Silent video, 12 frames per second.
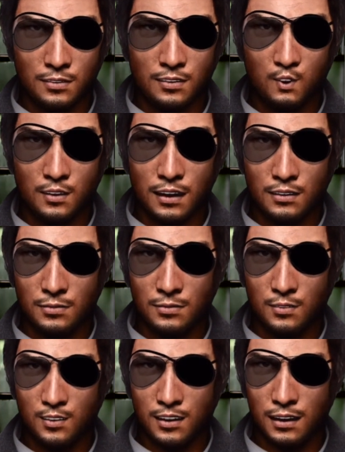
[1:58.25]
and around the
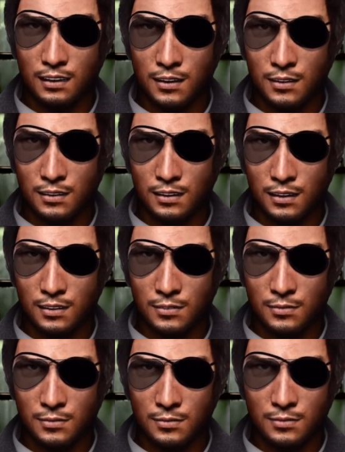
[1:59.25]
entire inside of the system.
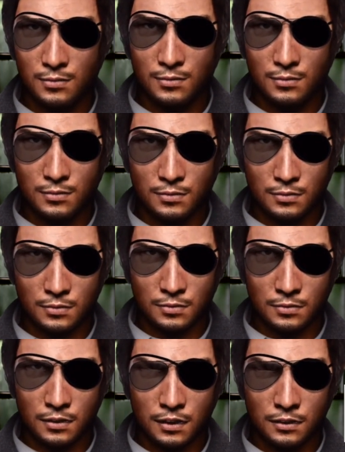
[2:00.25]

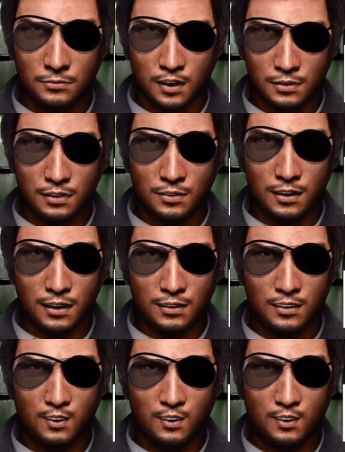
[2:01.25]
My display is a